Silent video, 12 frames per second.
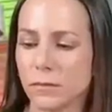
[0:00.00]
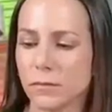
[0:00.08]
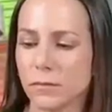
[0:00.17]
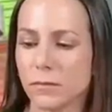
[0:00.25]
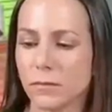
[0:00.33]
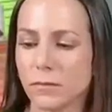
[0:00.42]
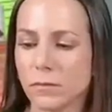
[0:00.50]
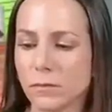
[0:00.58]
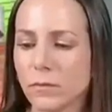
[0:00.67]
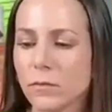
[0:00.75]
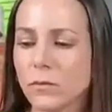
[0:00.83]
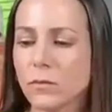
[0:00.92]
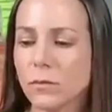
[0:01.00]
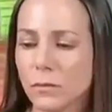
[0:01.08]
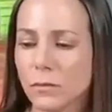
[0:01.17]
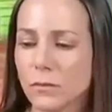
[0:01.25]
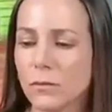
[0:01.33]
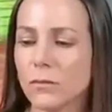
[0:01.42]

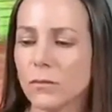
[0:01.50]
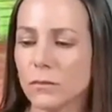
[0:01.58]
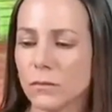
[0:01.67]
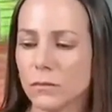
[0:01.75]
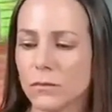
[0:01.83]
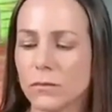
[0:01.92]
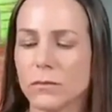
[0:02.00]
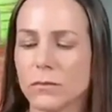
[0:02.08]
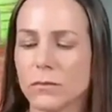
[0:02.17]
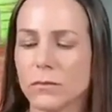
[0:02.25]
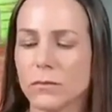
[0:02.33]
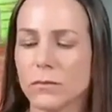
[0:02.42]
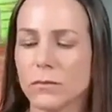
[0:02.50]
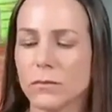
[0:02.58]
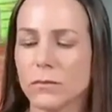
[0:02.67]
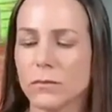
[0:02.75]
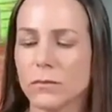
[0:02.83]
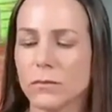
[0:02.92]

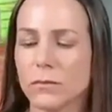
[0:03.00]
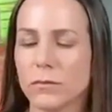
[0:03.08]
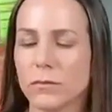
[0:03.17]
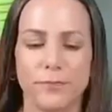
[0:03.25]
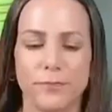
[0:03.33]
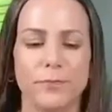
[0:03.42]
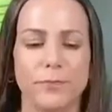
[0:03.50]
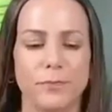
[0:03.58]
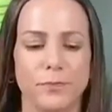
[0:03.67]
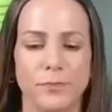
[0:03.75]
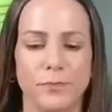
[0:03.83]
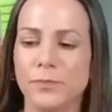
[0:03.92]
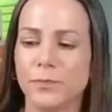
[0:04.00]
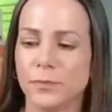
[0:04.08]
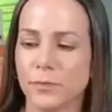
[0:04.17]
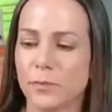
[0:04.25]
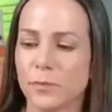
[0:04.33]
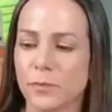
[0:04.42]

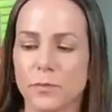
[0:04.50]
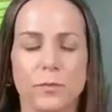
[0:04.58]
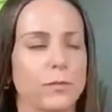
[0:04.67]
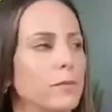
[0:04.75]
(not speaking)